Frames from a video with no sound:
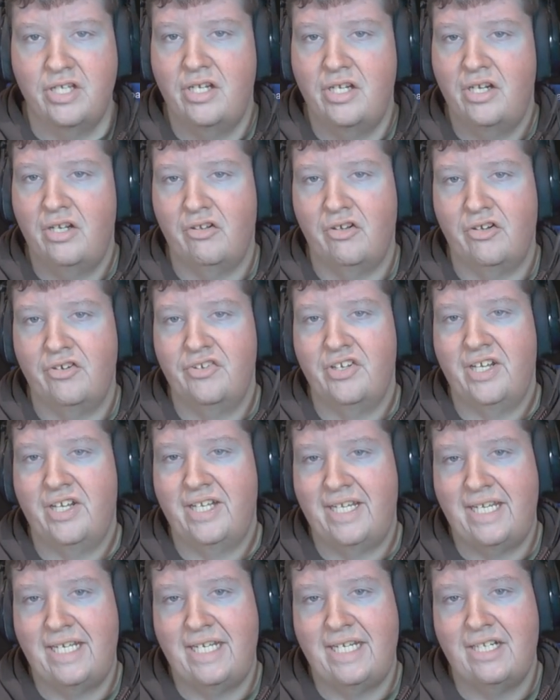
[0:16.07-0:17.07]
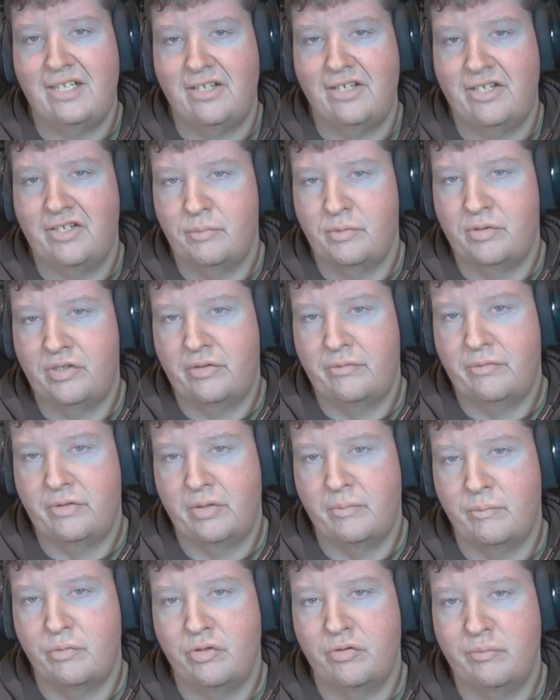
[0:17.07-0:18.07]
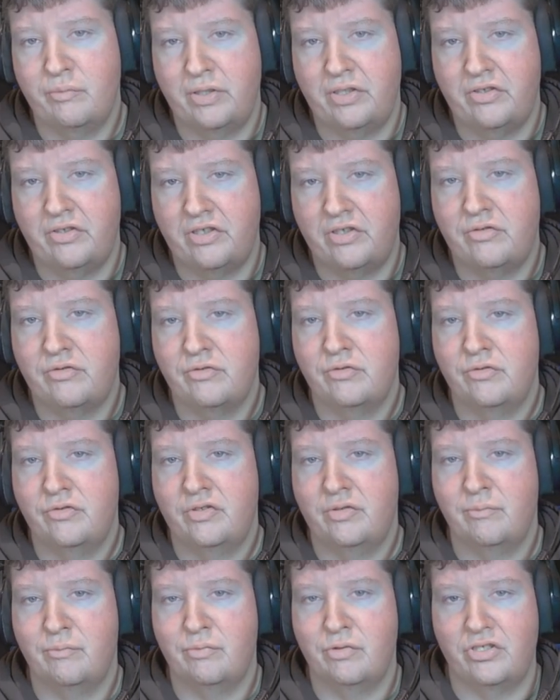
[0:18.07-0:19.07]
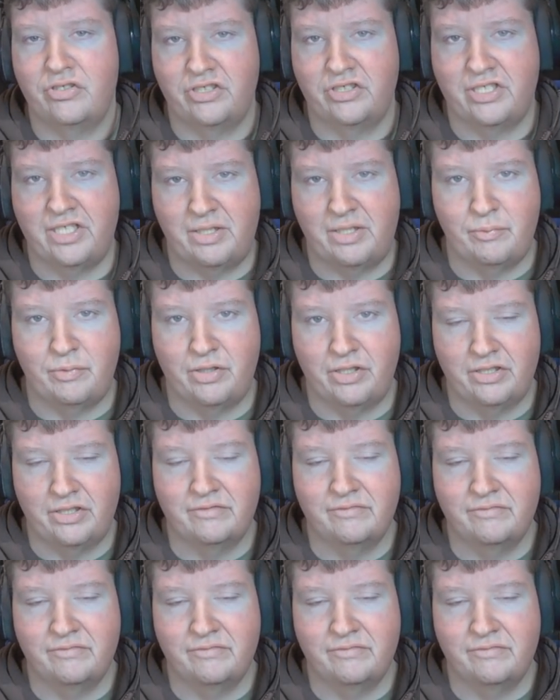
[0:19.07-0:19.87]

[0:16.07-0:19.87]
alongside any class-specific improvements introduced in Project Epoch.